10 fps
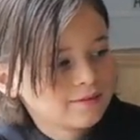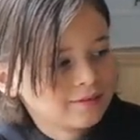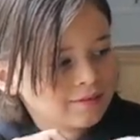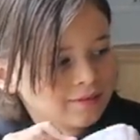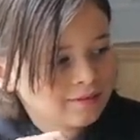
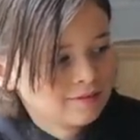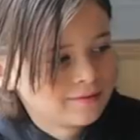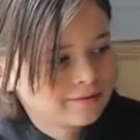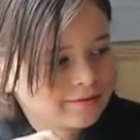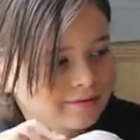
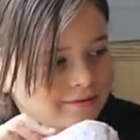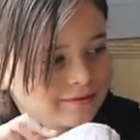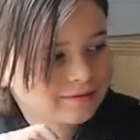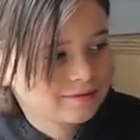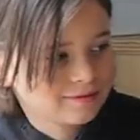
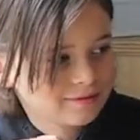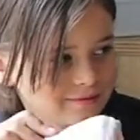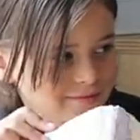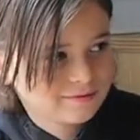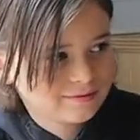
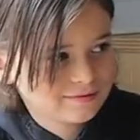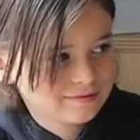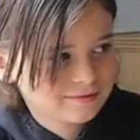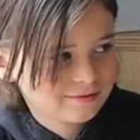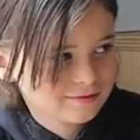
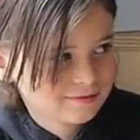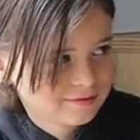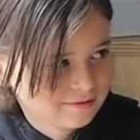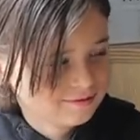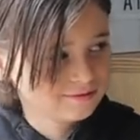
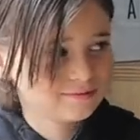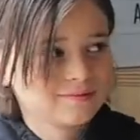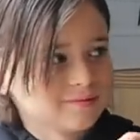(not speaking)